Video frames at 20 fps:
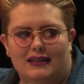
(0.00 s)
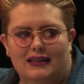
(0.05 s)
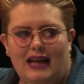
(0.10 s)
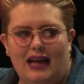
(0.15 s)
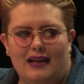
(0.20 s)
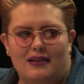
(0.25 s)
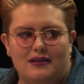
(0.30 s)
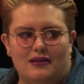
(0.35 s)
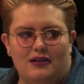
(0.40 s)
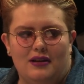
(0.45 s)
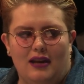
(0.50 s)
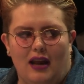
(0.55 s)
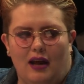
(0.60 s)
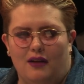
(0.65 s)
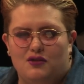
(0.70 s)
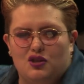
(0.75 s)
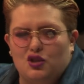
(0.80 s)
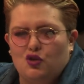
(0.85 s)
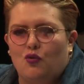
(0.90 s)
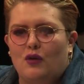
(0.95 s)
Get you
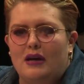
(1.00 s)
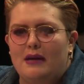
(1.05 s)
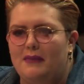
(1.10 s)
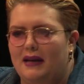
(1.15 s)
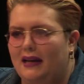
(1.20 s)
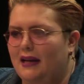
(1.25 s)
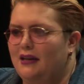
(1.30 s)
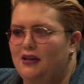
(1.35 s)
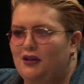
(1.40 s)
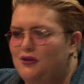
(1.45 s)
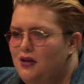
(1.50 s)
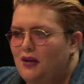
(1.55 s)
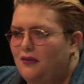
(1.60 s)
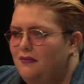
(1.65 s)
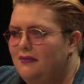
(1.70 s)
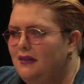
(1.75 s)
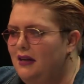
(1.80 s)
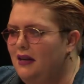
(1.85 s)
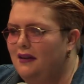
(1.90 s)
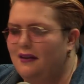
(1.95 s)
know screaming and you
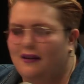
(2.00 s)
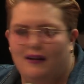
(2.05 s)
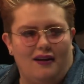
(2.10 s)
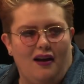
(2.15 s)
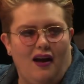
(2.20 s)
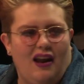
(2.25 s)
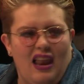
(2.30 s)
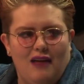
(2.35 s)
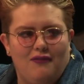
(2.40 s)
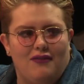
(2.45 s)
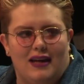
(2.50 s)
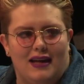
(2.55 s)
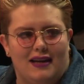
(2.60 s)
don't, you know, I love